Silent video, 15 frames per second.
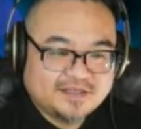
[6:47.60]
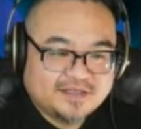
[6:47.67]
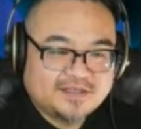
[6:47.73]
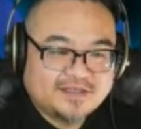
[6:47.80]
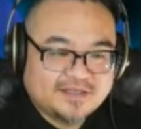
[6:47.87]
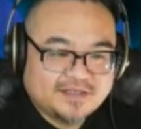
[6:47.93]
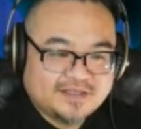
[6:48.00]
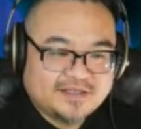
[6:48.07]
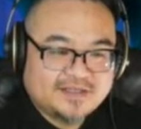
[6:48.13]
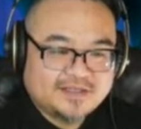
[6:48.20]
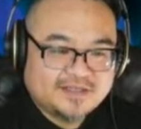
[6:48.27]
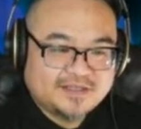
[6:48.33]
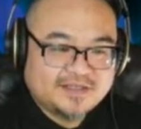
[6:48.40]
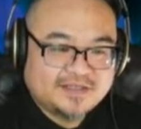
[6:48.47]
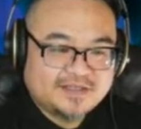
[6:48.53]

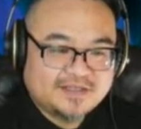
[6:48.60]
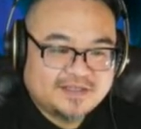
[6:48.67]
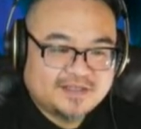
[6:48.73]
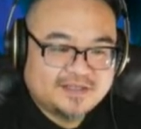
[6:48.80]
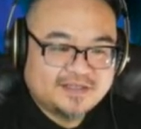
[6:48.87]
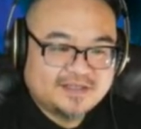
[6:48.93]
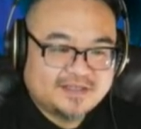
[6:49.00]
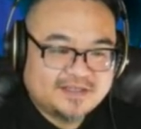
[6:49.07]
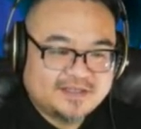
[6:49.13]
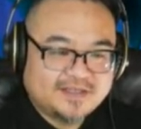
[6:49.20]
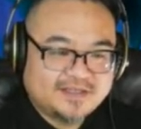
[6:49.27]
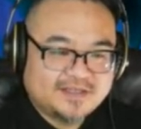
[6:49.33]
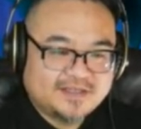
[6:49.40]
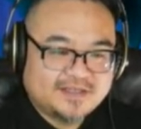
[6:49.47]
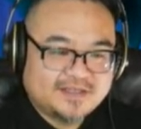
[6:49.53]

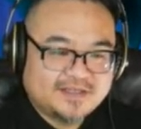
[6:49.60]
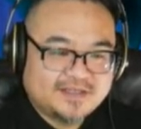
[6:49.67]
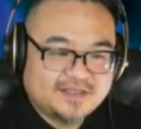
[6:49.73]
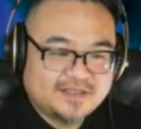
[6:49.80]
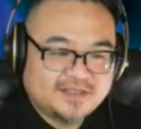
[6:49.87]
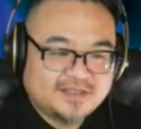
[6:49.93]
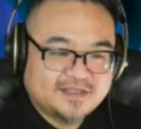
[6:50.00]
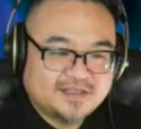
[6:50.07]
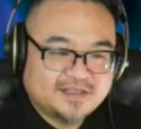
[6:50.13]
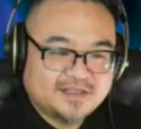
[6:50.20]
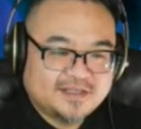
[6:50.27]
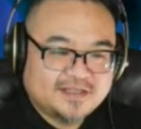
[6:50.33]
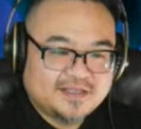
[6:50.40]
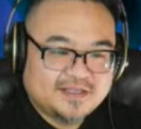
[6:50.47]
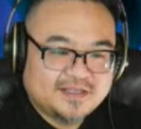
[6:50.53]

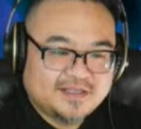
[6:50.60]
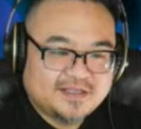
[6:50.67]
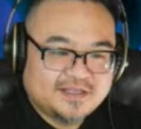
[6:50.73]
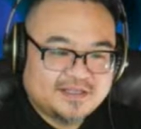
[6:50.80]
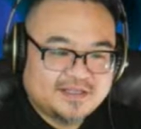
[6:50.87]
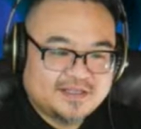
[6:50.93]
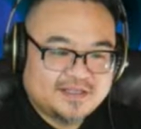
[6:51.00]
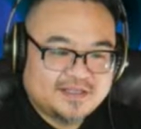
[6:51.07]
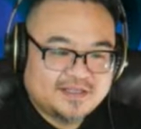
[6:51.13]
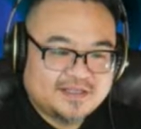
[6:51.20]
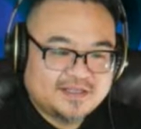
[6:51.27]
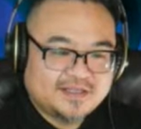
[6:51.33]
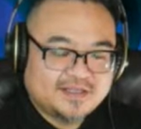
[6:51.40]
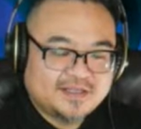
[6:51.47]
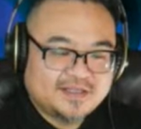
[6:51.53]

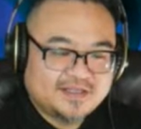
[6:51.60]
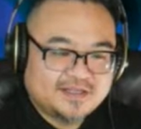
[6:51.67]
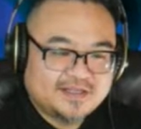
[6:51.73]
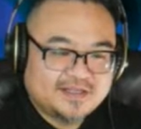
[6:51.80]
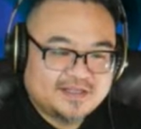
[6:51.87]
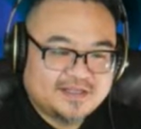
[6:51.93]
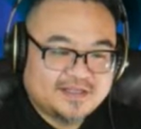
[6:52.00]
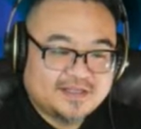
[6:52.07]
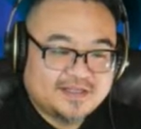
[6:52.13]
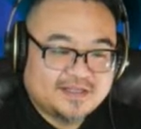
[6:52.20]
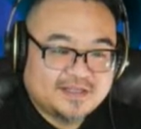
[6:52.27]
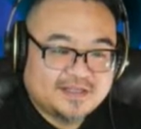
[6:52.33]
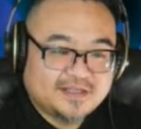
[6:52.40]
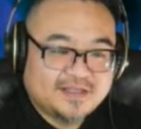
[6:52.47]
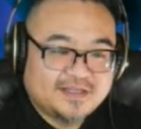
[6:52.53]

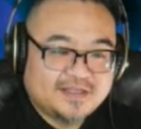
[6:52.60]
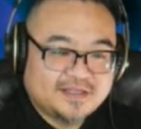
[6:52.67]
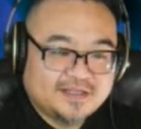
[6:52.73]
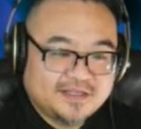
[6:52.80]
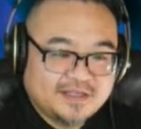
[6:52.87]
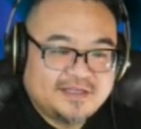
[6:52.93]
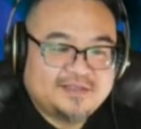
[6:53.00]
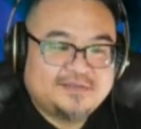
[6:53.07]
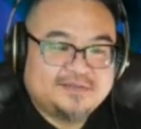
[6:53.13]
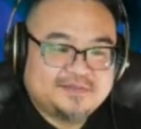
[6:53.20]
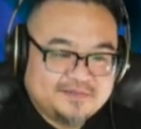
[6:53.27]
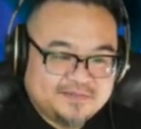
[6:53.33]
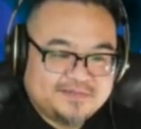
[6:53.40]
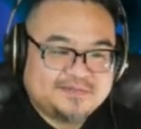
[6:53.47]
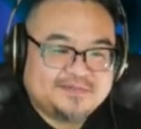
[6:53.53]

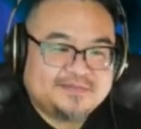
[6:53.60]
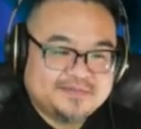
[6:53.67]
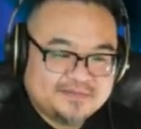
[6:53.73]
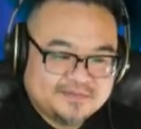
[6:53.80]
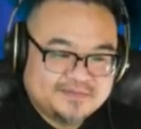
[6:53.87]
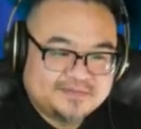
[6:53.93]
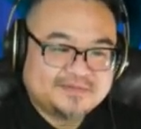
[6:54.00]
(silent)